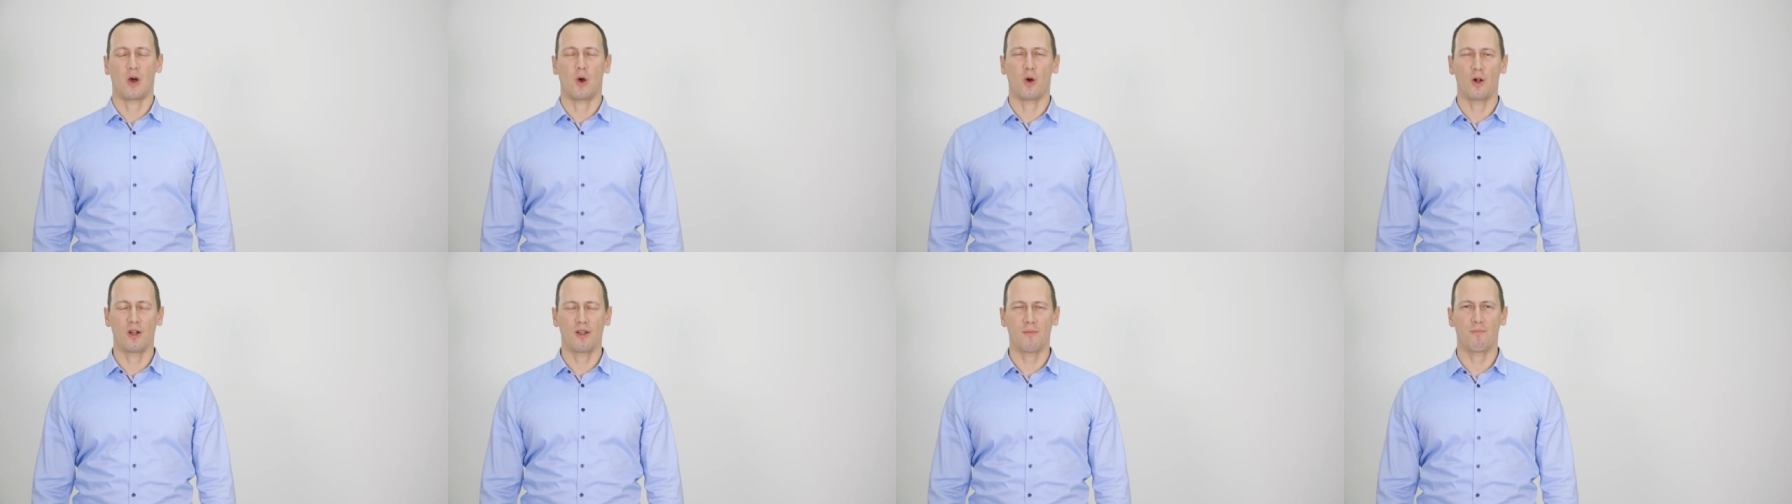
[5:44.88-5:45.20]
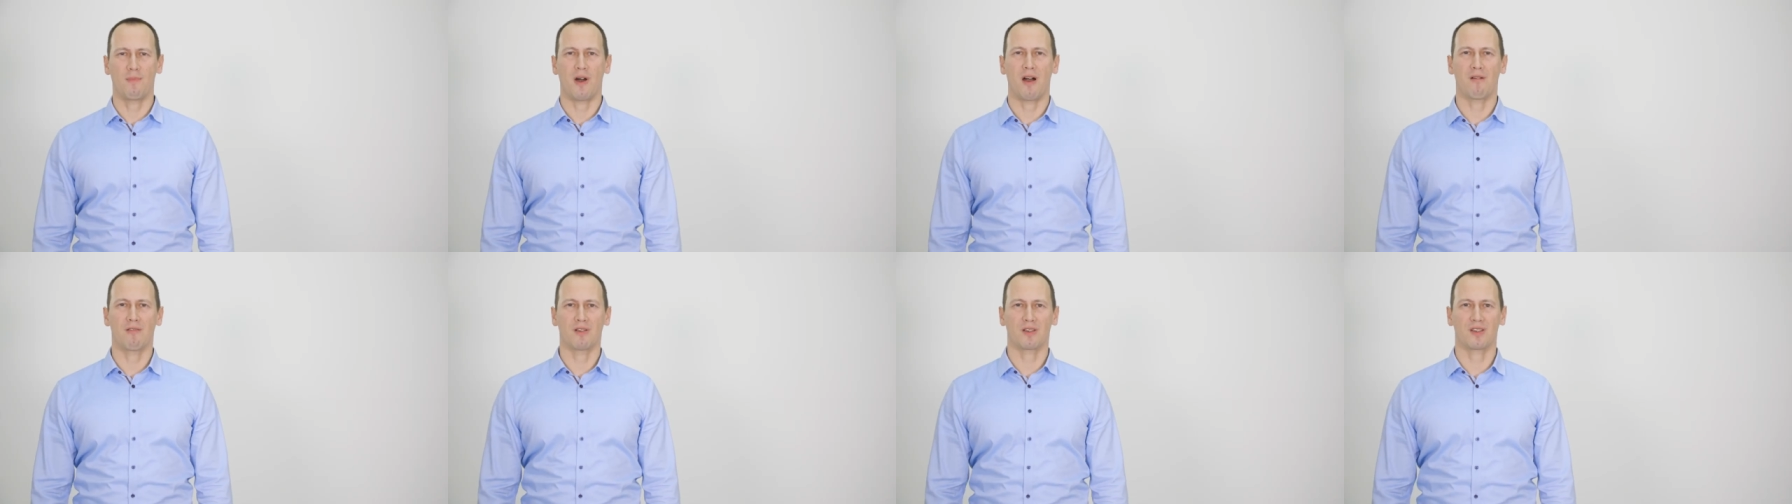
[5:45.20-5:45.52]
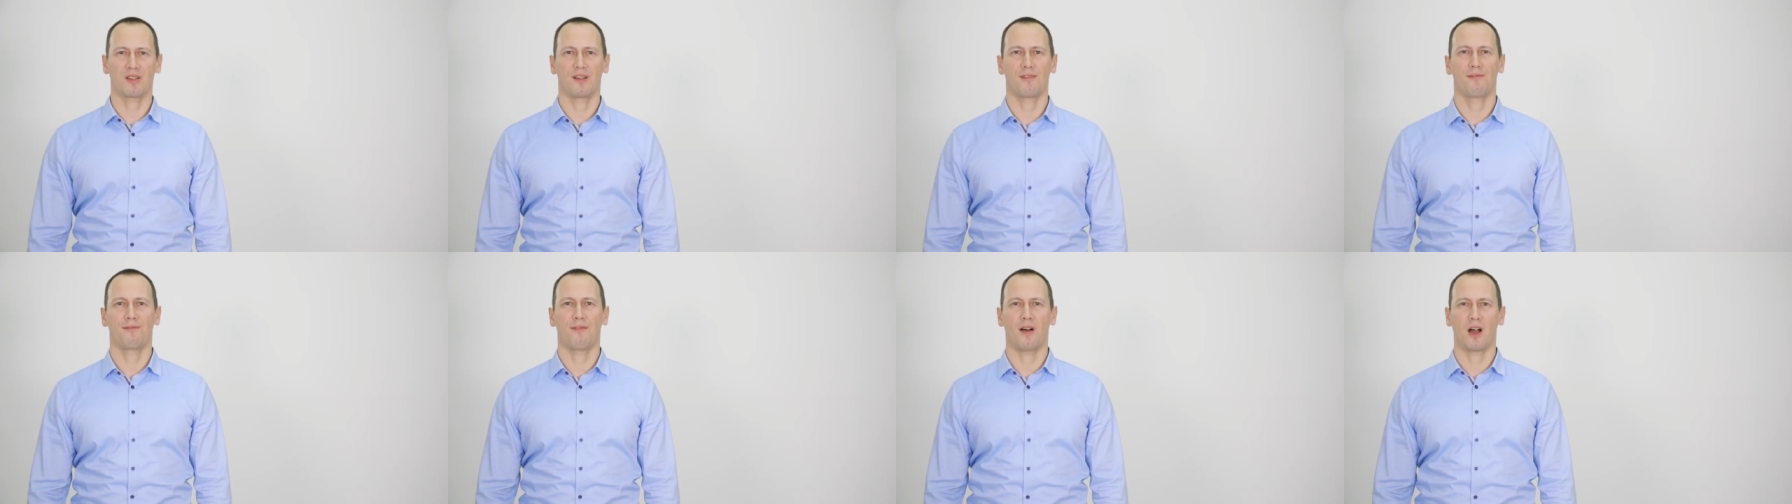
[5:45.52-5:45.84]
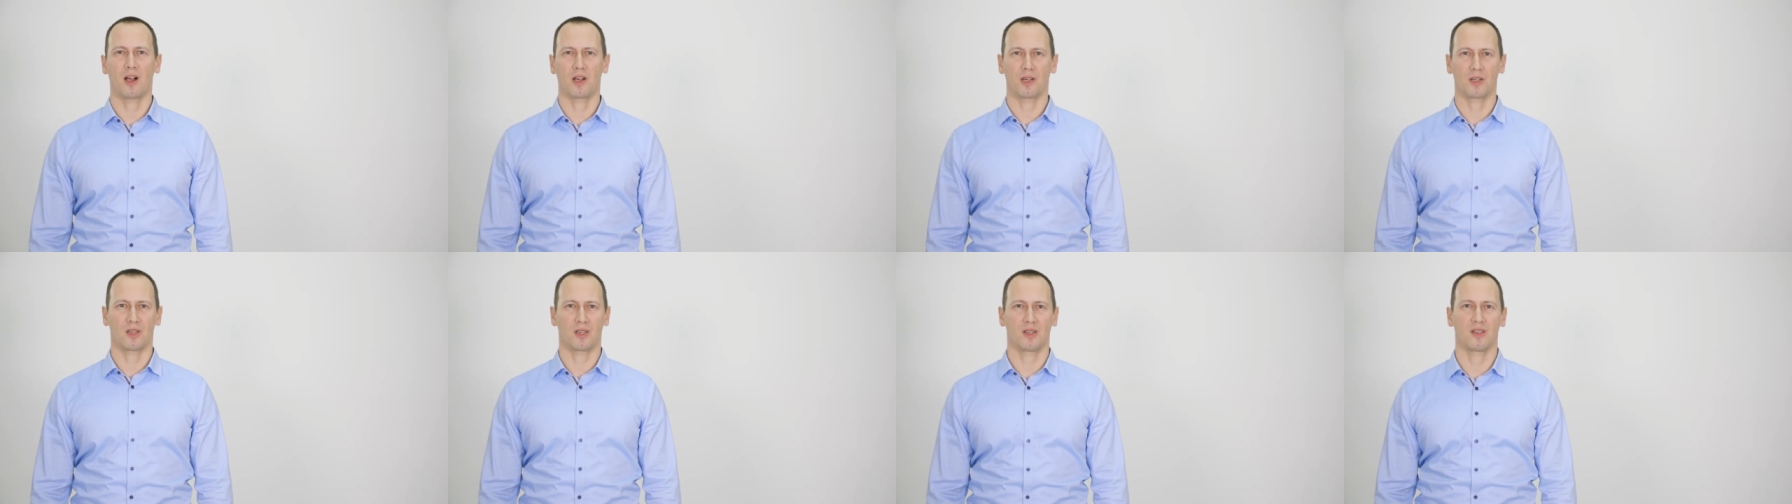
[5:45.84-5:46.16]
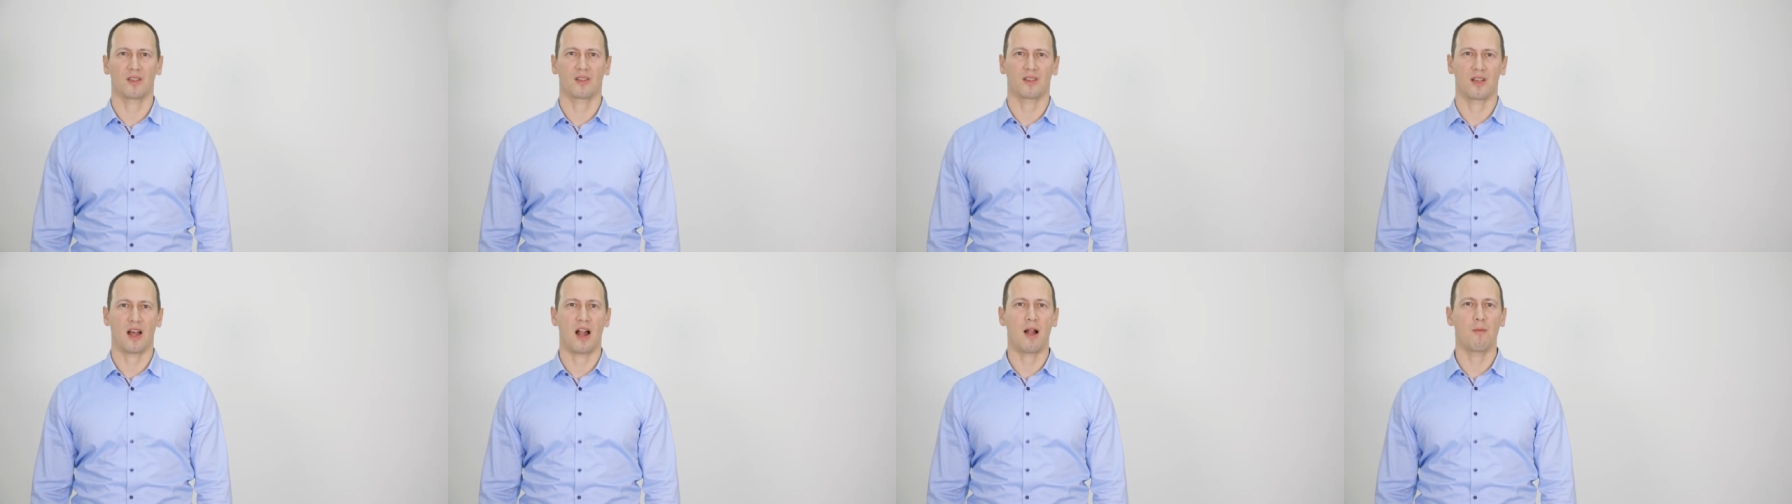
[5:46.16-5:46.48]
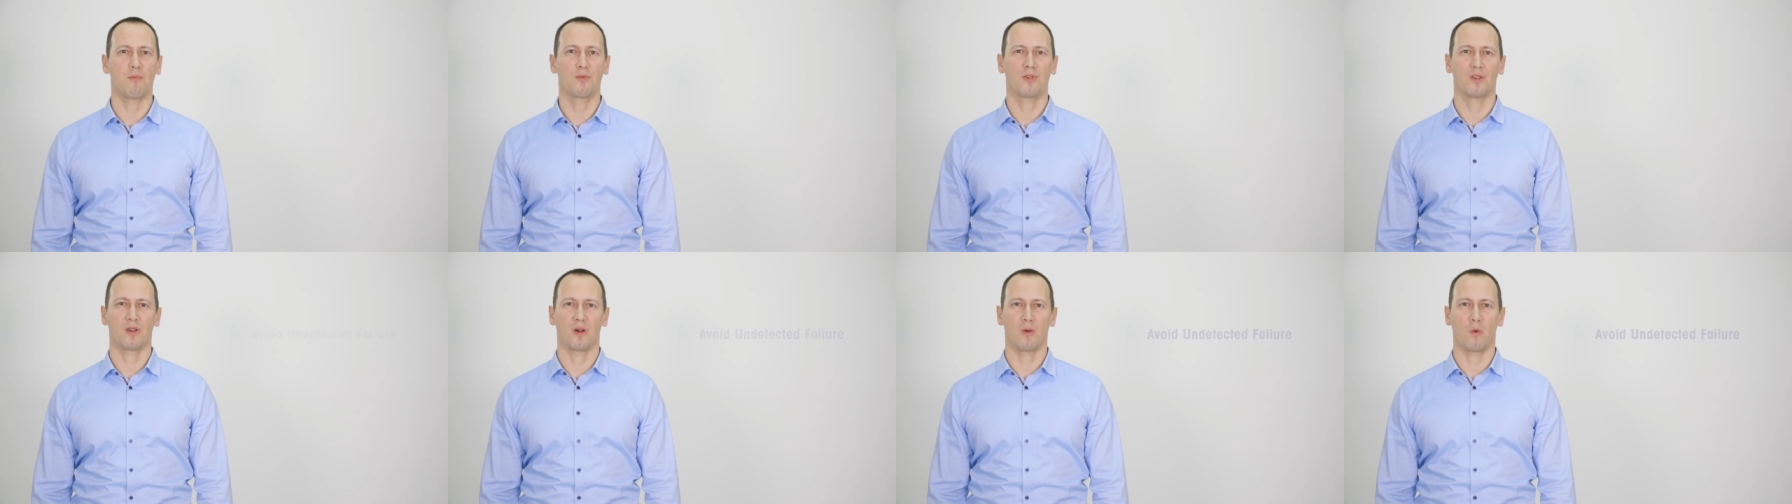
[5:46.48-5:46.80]
All the power cell functions
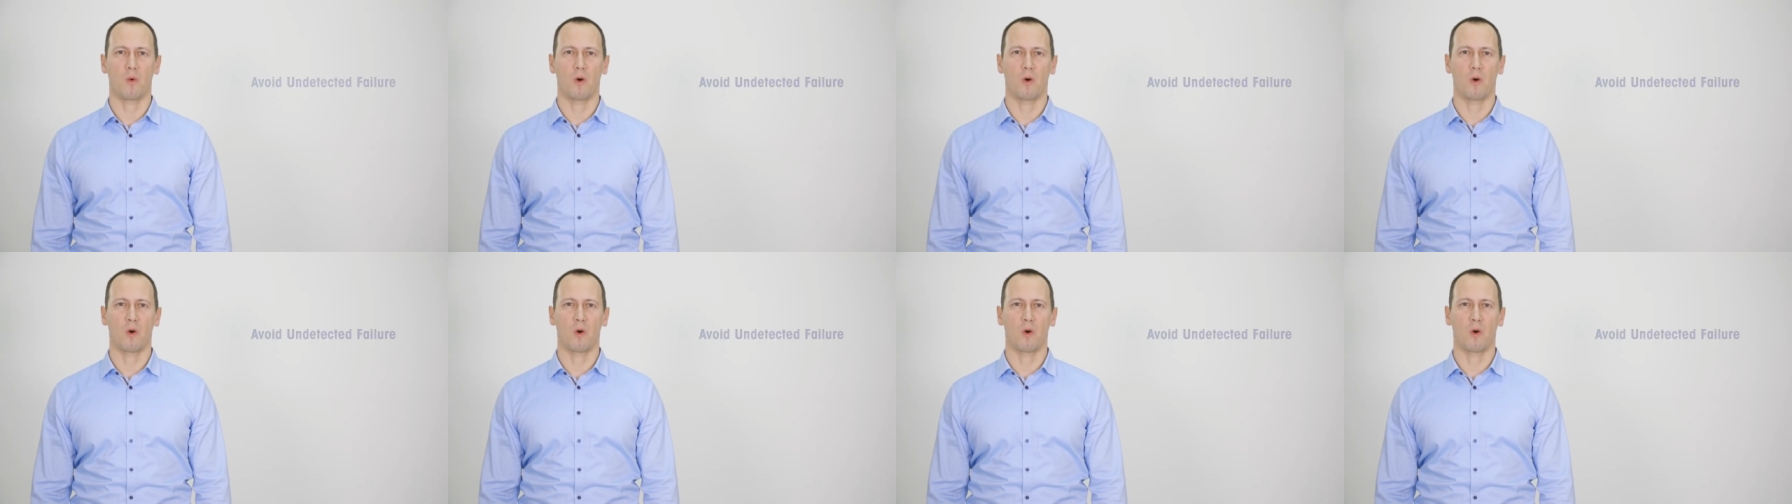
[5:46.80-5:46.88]
help to